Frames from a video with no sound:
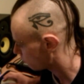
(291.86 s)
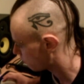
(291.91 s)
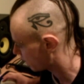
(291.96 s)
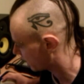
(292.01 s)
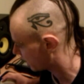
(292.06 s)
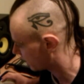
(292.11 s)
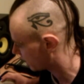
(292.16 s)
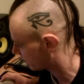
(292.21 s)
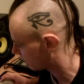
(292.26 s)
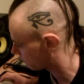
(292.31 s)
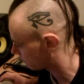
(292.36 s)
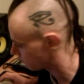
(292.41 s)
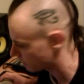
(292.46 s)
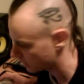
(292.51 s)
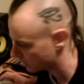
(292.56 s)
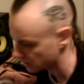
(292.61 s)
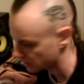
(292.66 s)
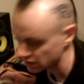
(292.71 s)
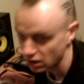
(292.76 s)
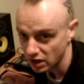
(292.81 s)
we're getting a
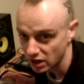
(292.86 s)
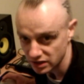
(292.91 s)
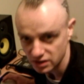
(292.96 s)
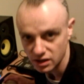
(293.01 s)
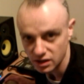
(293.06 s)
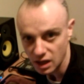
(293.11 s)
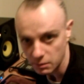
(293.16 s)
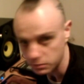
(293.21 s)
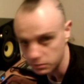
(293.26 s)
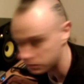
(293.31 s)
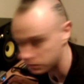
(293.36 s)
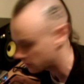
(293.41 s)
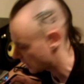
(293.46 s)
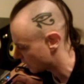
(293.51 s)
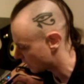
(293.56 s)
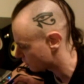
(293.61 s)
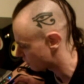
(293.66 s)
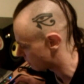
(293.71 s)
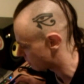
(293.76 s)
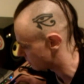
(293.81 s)
really nice
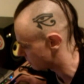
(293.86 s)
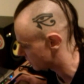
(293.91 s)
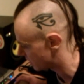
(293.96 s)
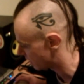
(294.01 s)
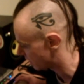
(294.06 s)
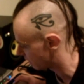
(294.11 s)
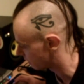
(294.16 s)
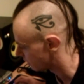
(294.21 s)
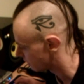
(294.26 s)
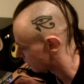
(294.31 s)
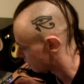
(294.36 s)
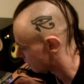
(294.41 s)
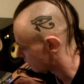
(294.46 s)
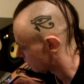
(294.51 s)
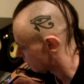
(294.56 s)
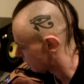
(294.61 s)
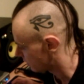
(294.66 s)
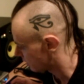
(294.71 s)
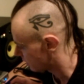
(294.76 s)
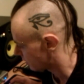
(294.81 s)
kick drum sound.
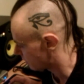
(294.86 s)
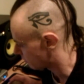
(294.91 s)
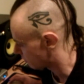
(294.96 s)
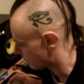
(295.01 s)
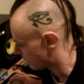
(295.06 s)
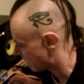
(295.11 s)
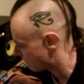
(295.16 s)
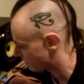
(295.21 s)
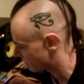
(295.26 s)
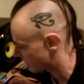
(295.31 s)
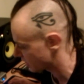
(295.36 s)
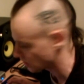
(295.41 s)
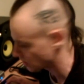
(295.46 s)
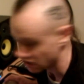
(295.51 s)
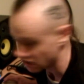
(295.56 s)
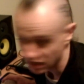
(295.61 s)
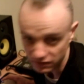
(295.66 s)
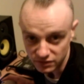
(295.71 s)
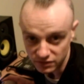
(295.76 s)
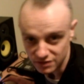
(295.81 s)
And we haven't
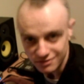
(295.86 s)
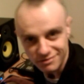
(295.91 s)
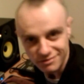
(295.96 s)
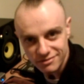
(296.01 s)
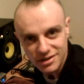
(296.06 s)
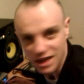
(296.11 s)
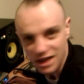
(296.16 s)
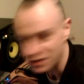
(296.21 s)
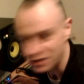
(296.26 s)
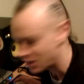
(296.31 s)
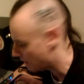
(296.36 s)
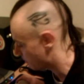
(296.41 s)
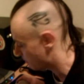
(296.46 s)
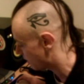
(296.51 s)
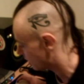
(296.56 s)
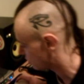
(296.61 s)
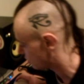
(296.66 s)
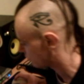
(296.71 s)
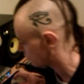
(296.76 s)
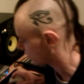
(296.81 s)
actually done that
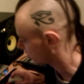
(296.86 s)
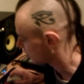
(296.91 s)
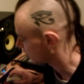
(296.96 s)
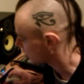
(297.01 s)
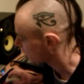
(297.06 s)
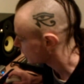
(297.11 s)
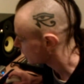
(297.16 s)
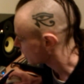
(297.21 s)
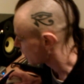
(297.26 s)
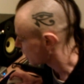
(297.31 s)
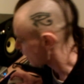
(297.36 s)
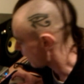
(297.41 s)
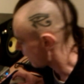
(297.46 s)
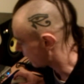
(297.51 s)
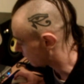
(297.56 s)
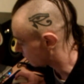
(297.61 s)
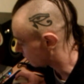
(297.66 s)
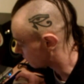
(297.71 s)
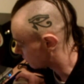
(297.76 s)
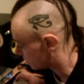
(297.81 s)
much really.
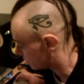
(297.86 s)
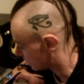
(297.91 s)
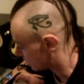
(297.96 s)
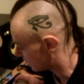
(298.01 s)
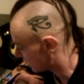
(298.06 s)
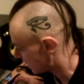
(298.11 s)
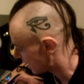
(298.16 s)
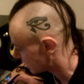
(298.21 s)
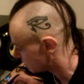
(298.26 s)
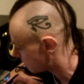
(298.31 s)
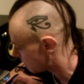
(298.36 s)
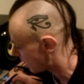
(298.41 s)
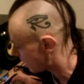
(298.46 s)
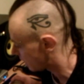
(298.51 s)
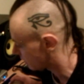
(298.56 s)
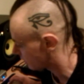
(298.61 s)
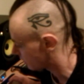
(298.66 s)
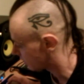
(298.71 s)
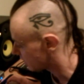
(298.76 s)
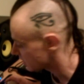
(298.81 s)
And to the next
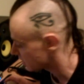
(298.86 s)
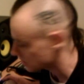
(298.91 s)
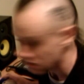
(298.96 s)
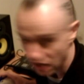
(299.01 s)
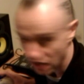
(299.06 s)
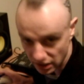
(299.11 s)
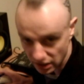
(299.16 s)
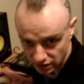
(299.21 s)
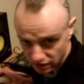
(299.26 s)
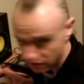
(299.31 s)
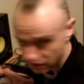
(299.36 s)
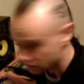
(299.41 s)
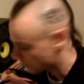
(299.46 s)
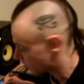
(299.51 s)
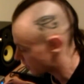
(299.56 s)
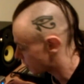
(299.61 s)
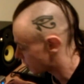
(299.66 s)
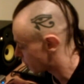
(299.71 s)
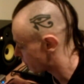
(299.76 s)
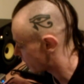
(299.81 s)
part of the list, underneath
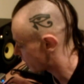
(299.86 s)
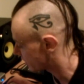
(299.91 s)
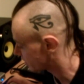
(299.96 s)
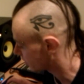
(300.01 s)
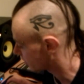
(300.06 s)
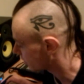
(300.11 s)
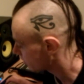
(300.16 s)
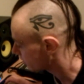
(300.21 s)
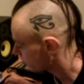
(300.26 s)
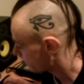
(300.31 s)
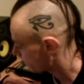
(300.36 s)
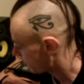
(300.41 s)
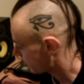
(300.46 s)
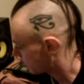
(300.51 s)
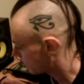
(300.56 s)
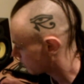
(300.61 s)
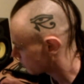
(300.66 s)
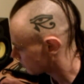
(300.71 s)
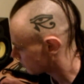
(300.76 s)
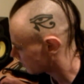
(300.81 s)
the compressor,
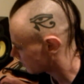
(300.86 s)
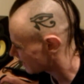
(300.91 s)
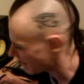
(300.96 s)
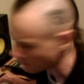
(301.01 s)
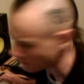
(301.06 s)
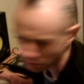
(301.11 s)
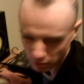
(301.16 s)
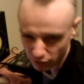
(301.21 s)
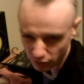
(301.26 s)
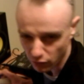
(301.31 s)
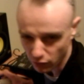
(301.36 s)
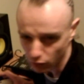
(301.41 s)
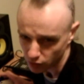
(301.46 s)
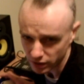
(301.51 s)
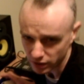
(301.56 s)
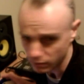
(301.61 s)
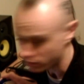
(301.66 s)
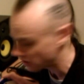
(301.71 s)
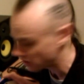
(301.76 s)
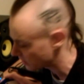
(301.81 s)
You can have it before the
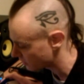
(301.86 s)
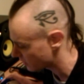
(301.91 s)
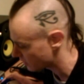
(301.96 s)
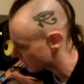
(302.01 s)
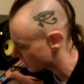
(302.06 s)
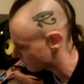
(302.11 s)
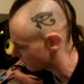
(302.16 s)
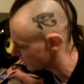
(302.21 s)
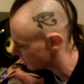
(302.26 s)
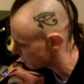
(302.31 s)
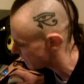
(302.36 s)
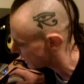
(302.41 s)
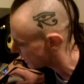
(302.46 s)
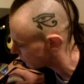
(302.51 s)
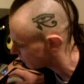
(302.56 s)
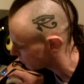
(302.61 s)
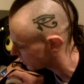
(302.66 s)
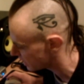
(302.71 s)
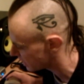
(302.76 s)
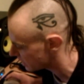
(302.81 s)
compressor. It doesn't really
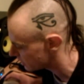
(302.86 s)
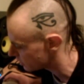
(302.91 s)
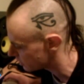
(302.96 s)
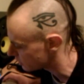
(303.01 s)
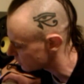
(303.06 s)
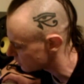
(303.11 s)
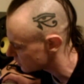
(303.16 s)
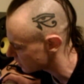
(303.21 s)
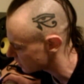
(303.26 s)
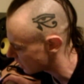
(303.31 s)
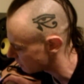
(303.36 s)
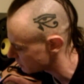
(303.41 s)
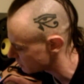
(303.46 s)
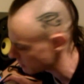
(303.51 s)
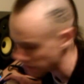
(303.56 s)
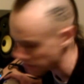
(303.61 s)
matter with EQs,